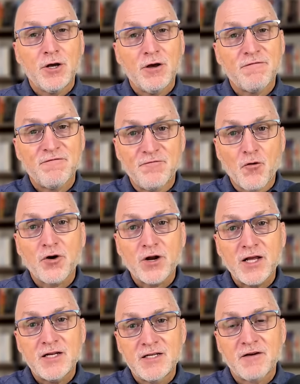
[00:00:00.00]

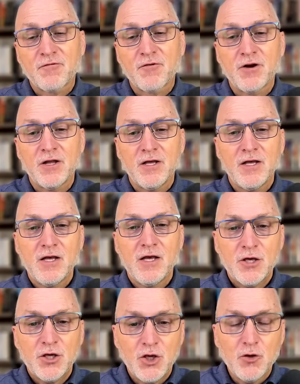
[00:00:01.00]
40 different
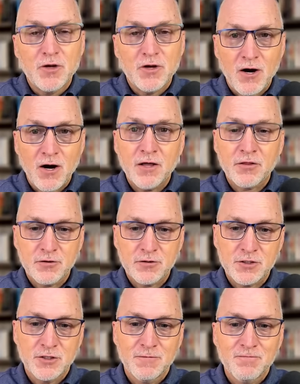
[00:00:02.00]
human authors.